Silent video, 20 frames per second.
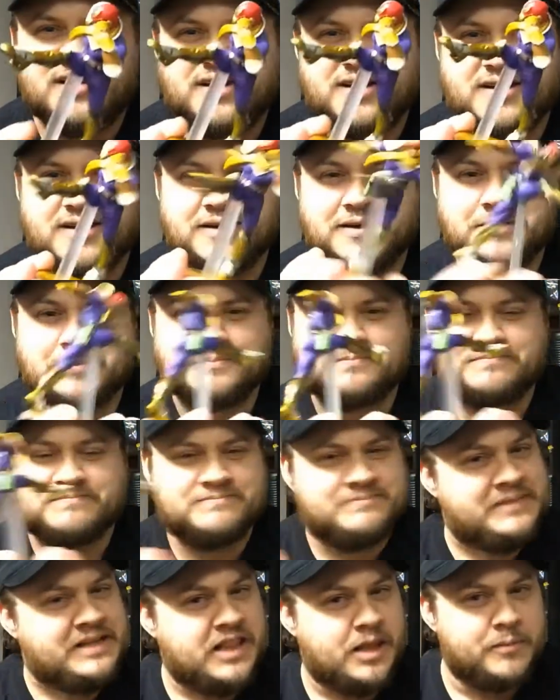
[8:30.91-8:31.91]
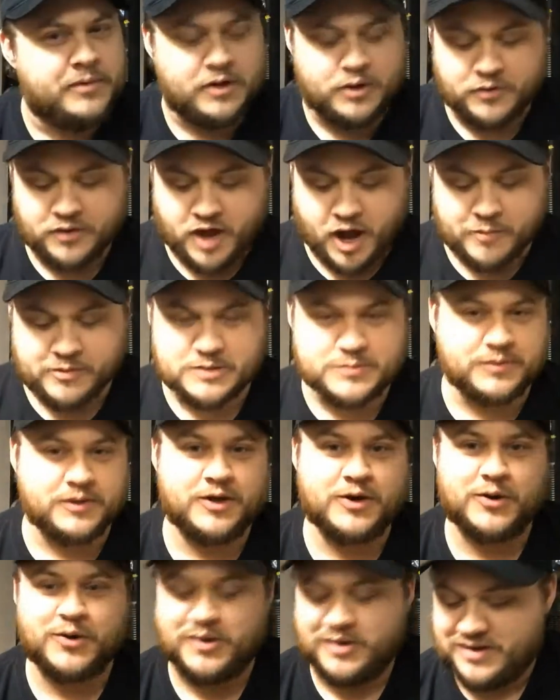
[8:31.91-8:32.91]
Let me know in the comments
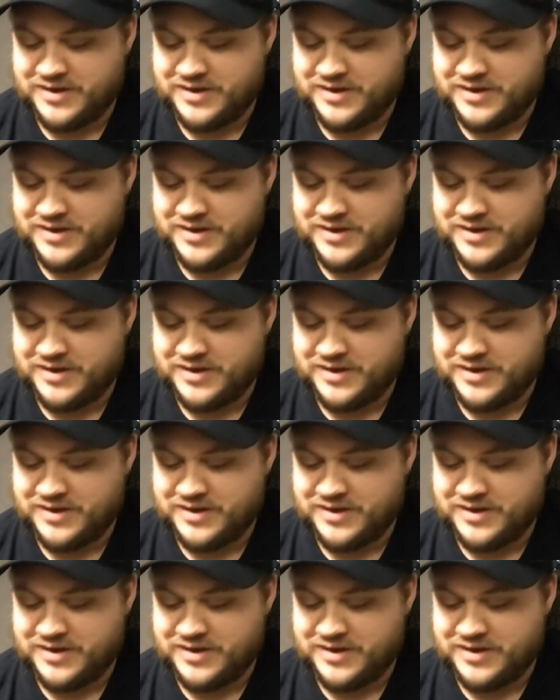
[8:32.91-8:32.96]
below,